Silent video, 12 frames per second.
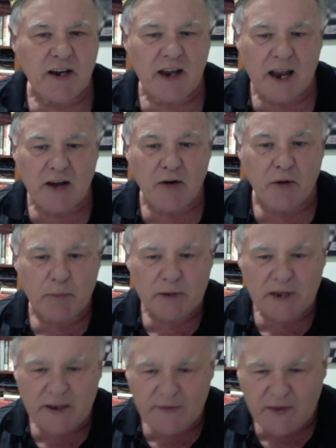and I
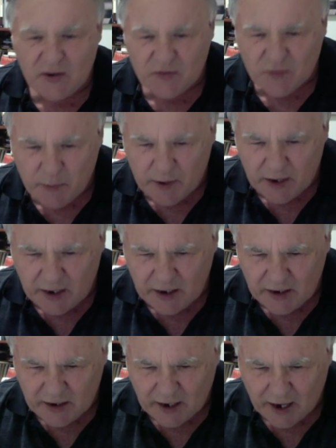believe he's from
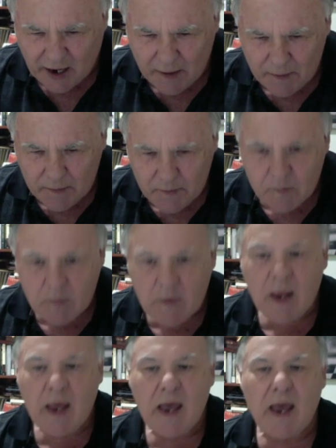India.
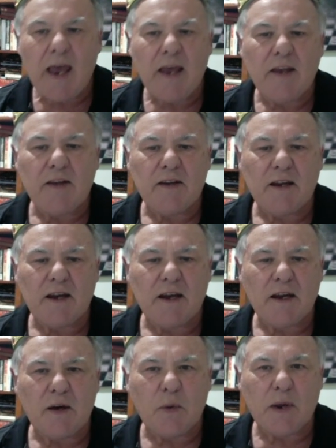And
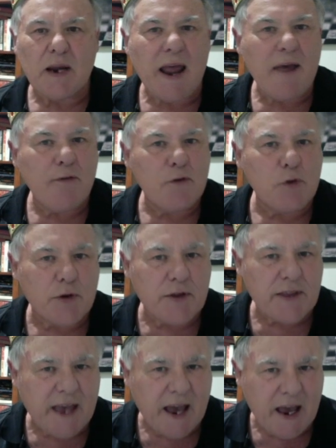we're going to have a look at
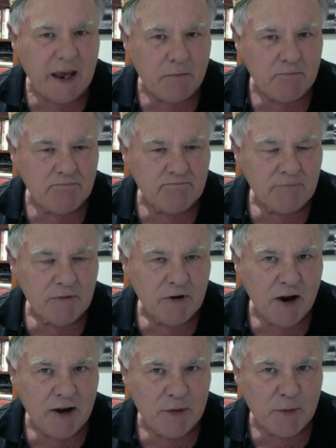the game,
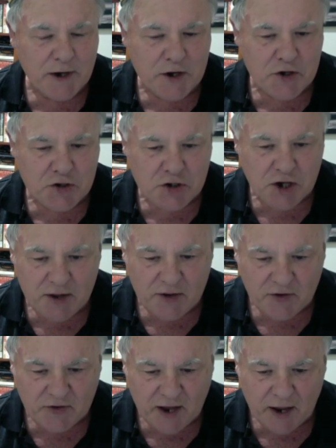right? We're going to share
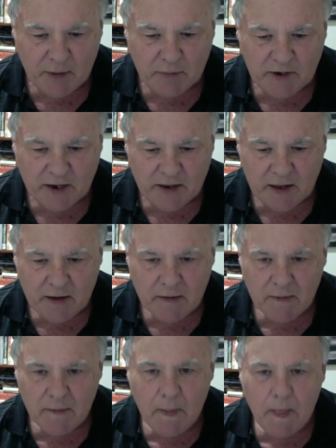this game together.
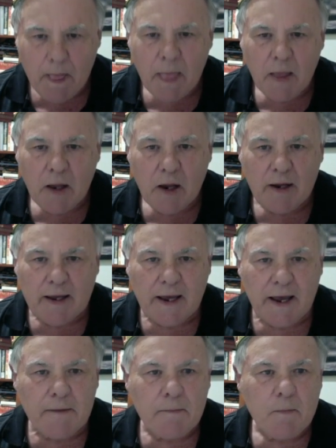
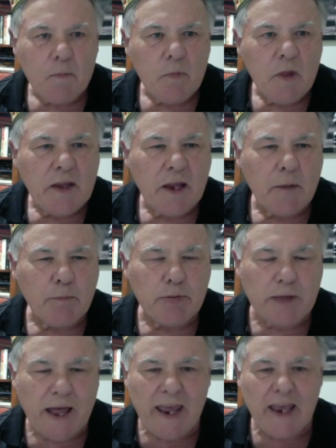Okay. Now,
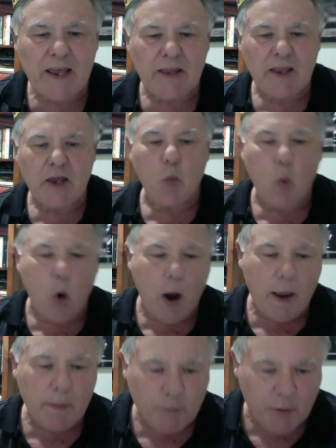playing the
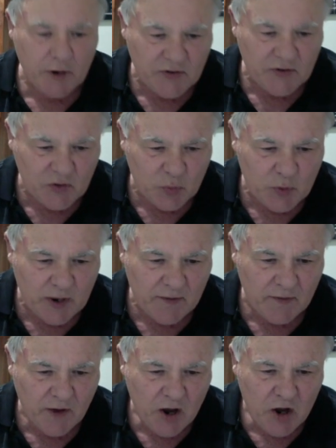white pieces, we
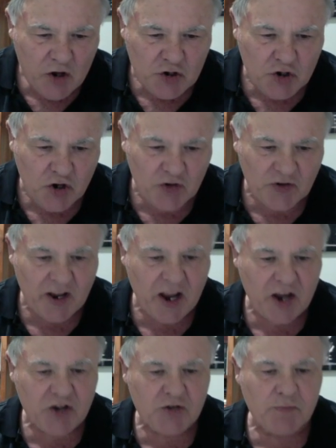have
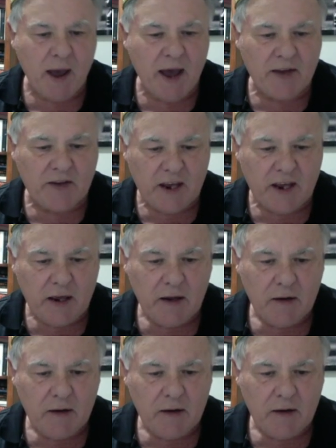Shirzadheshmati,